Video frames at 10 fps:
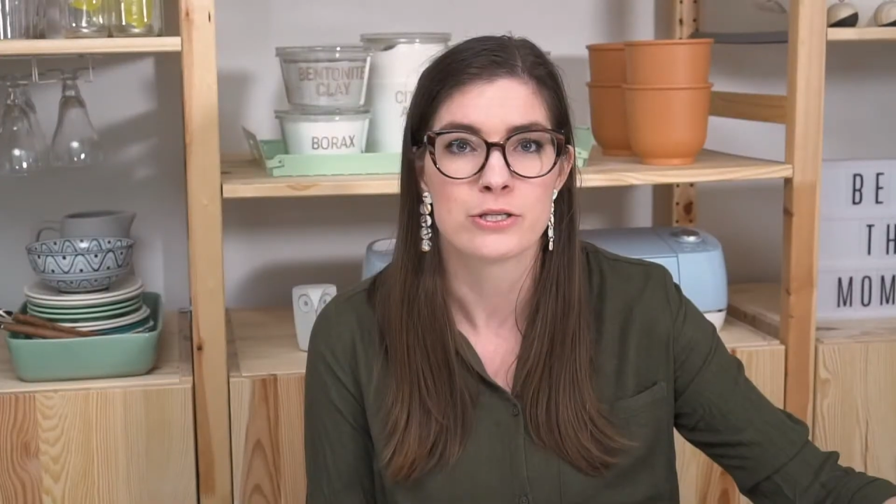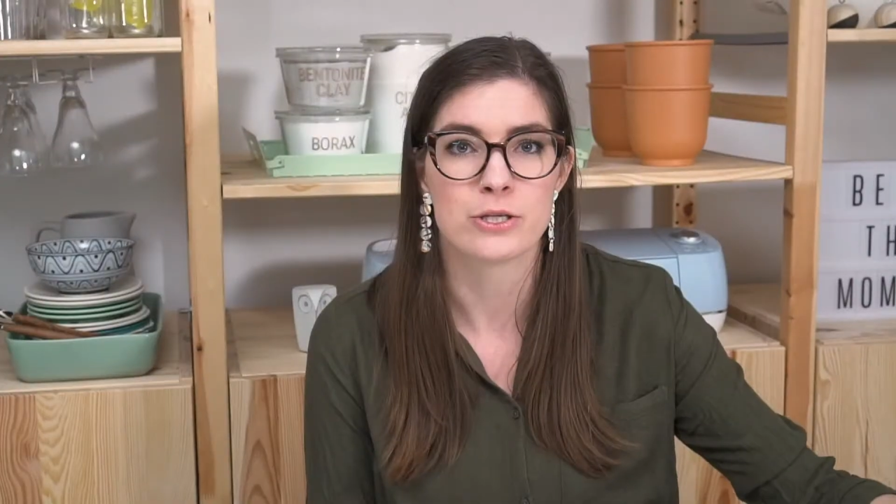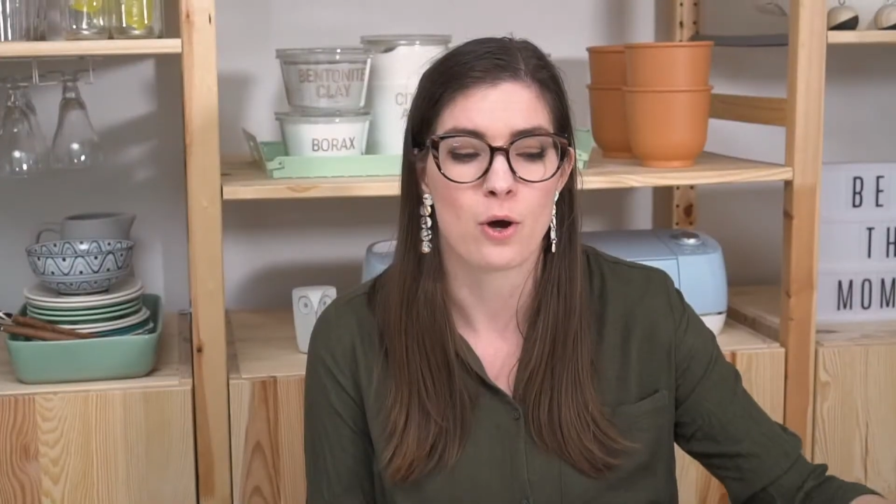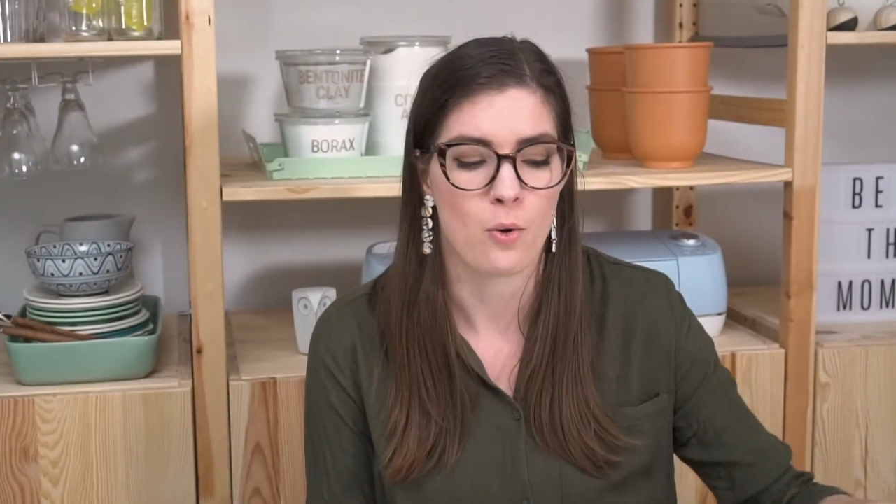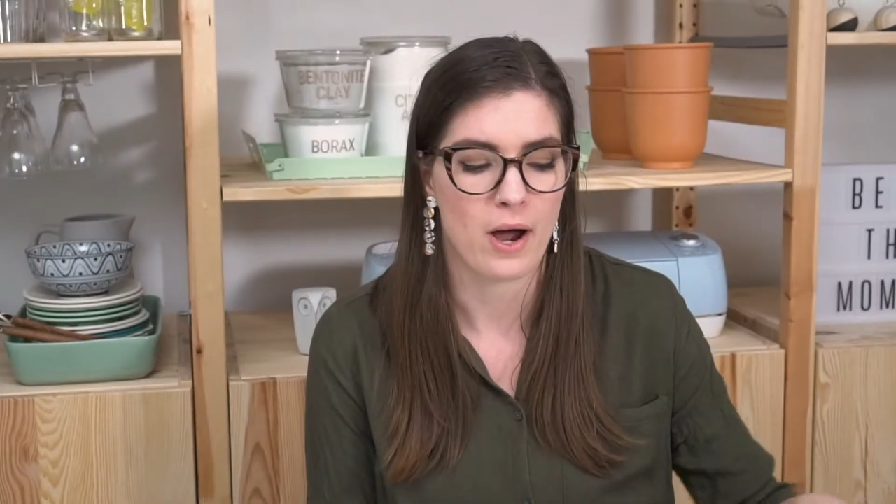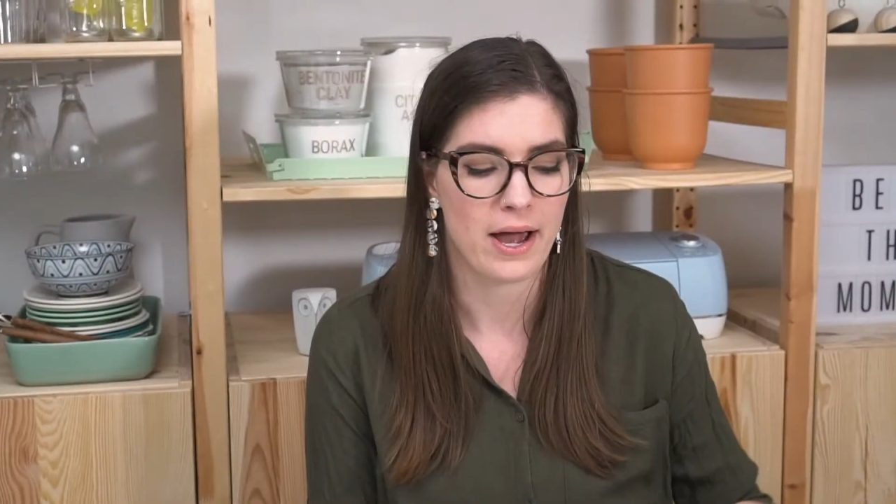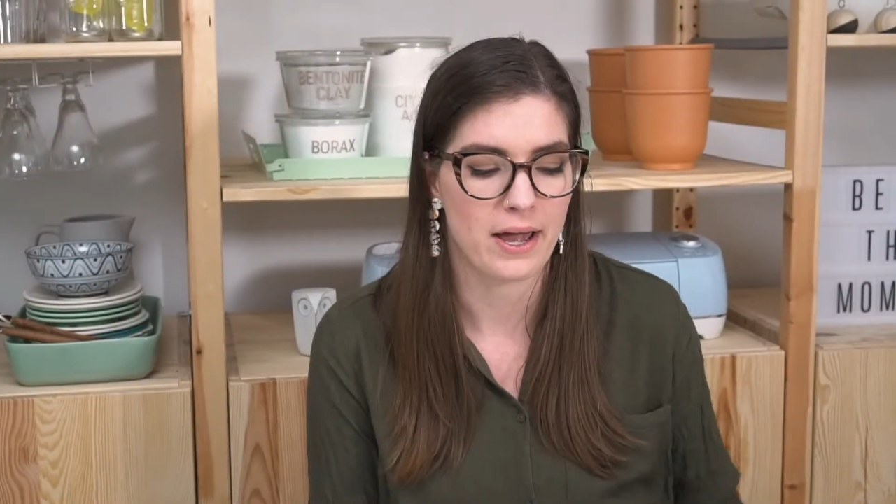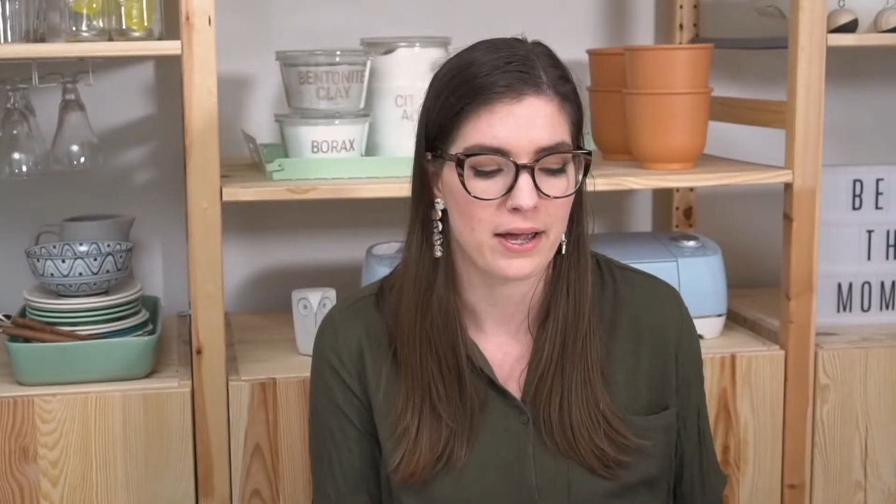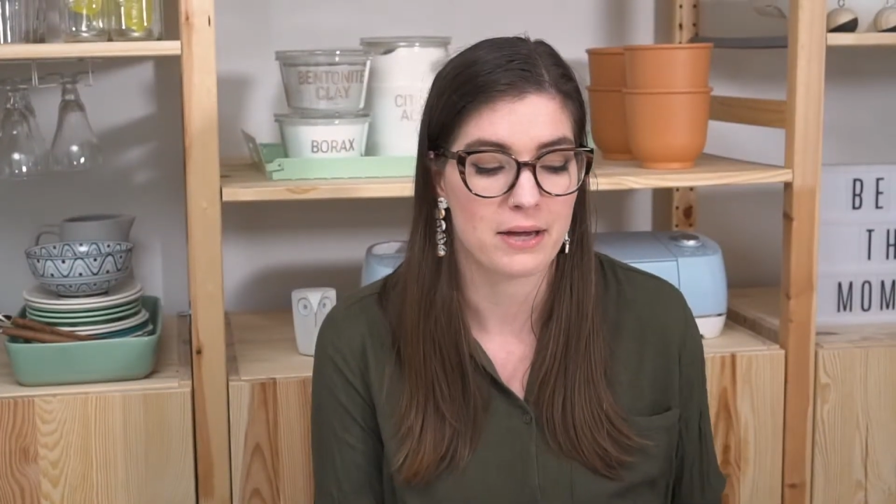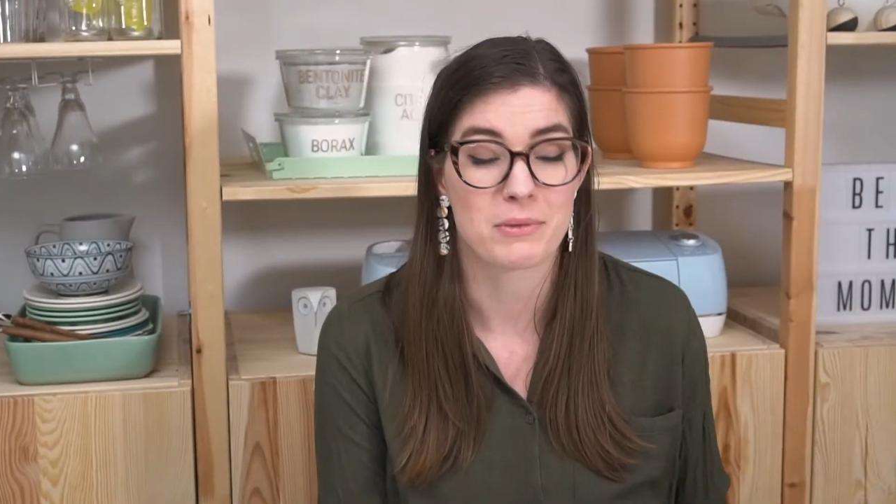so
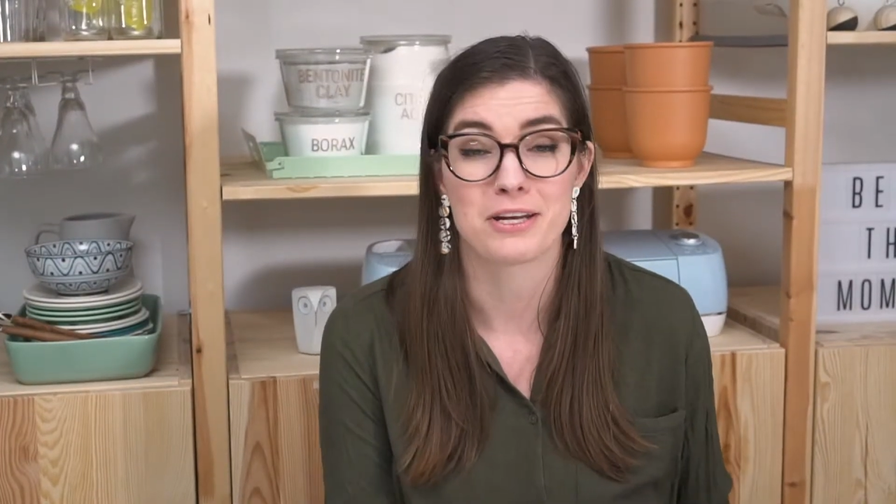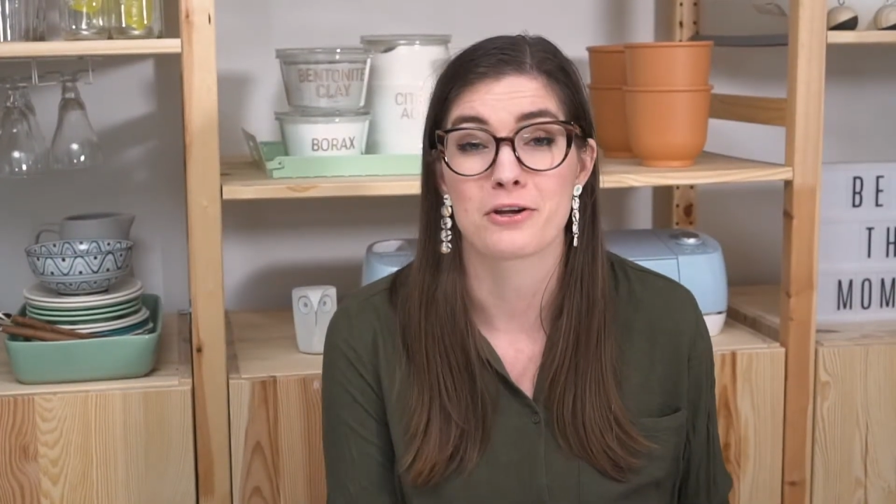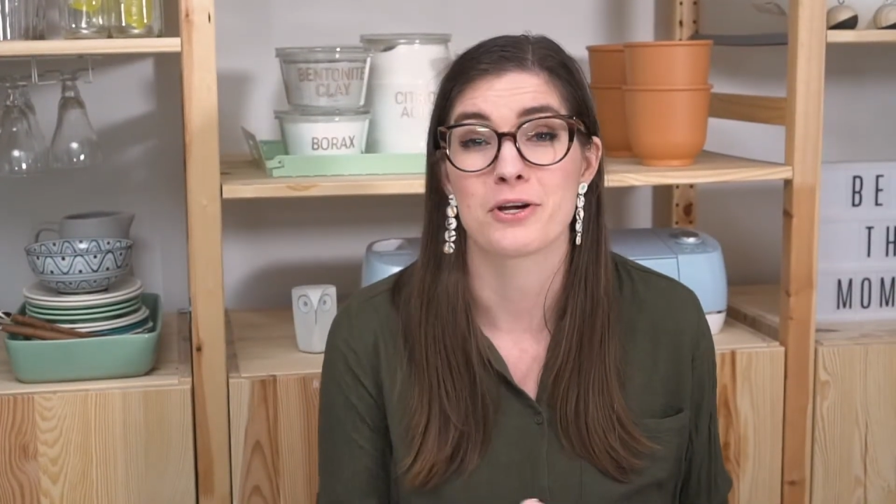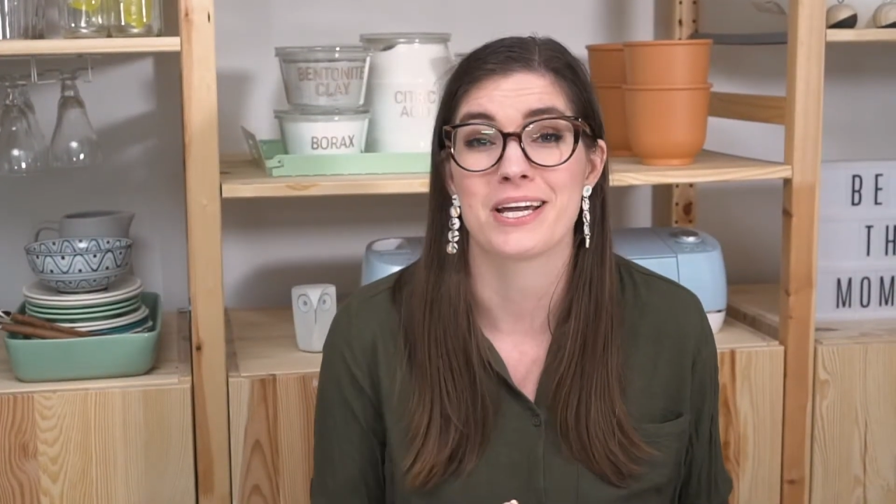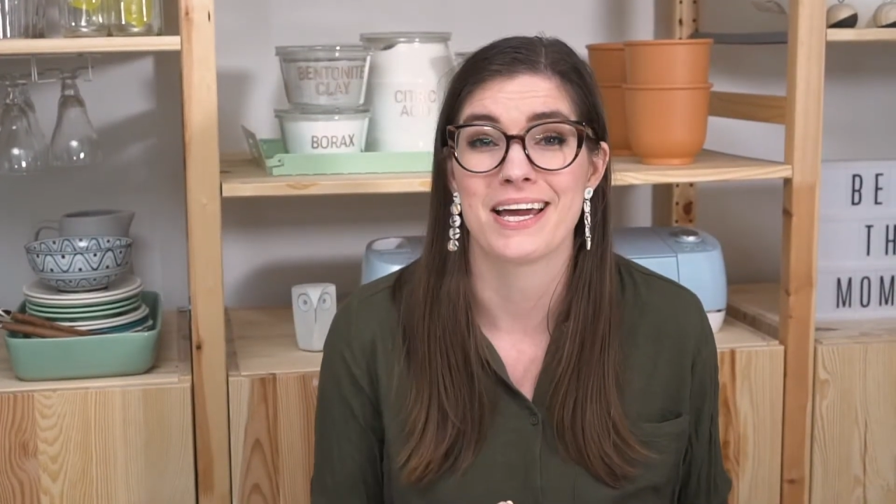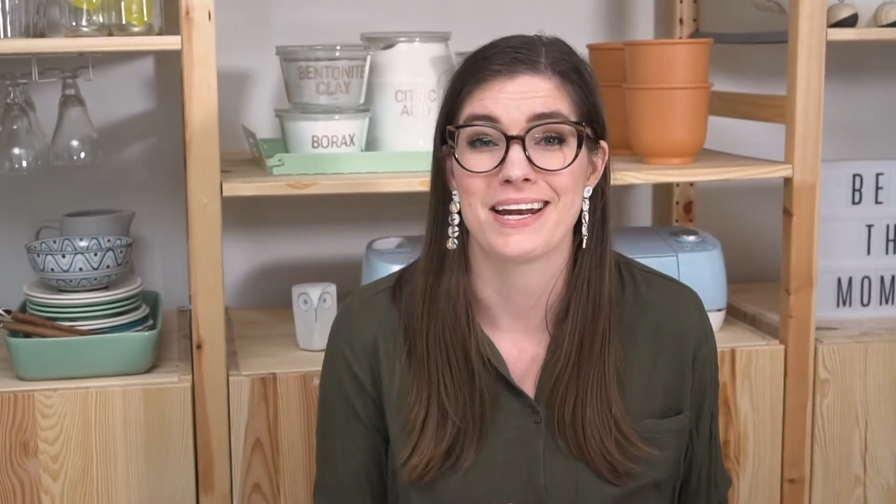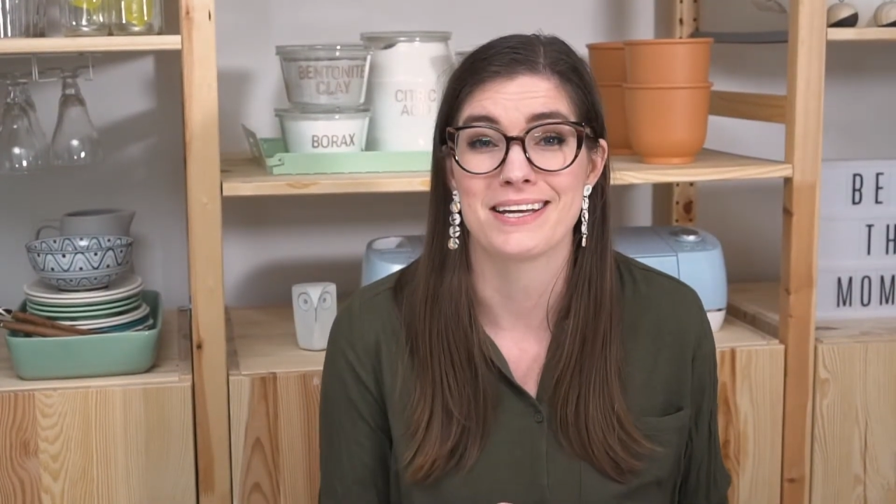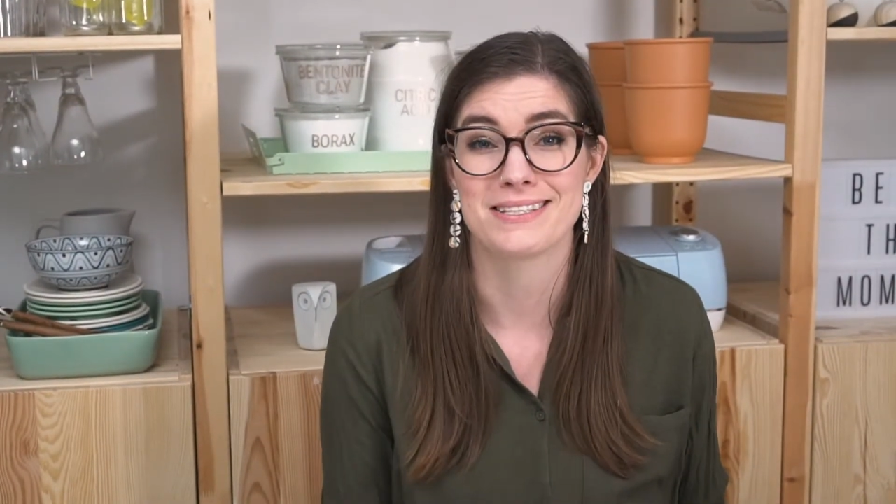I am going to create a